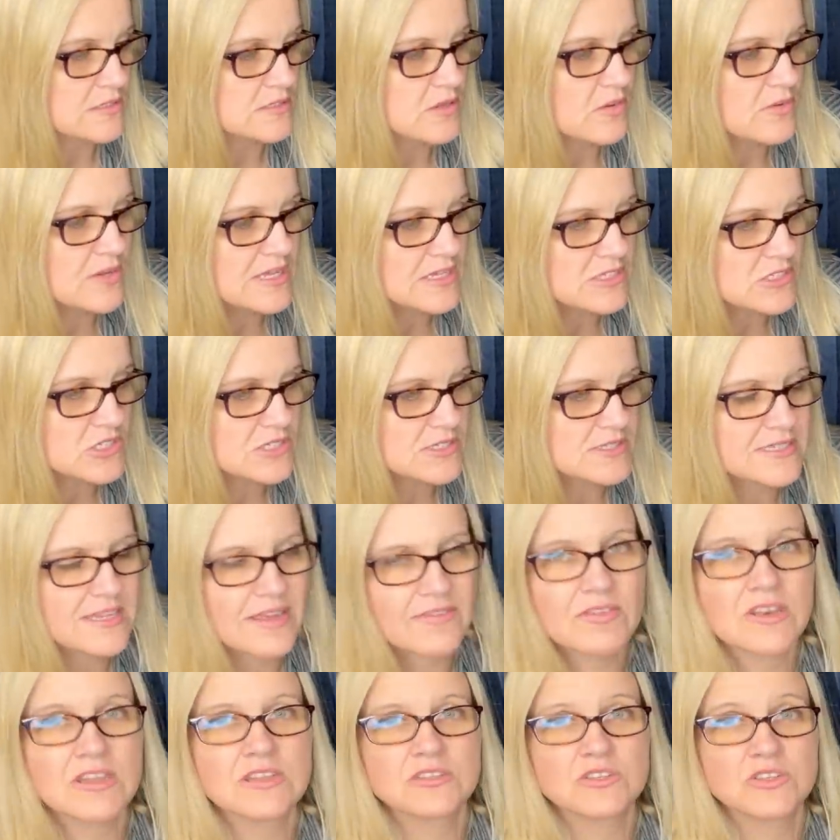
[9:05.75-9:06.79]
So he's just
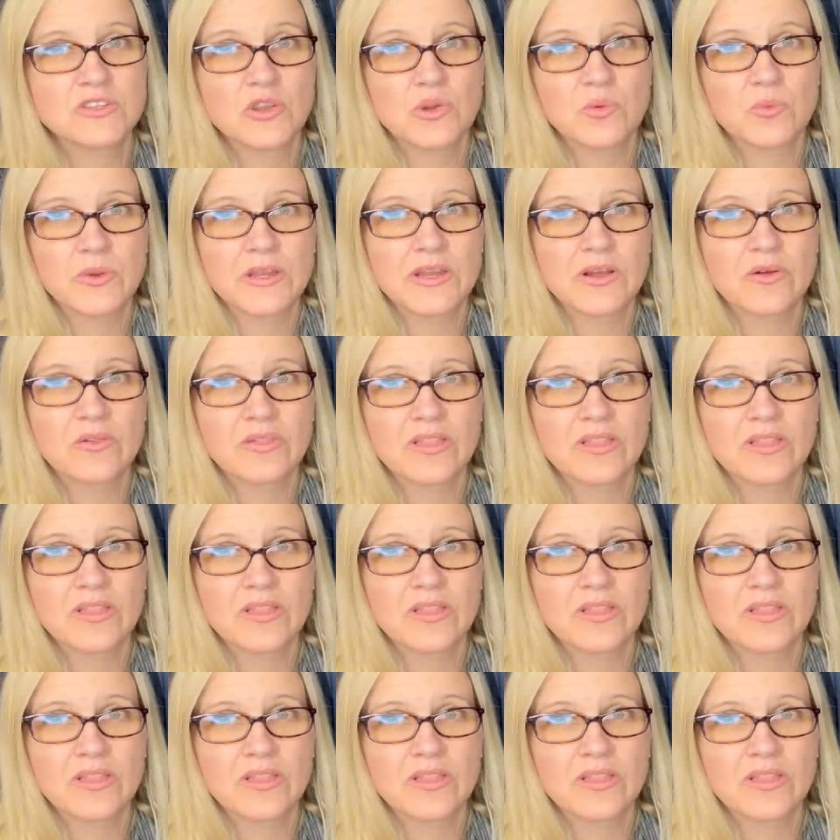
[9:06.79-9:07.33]
giving it to you real.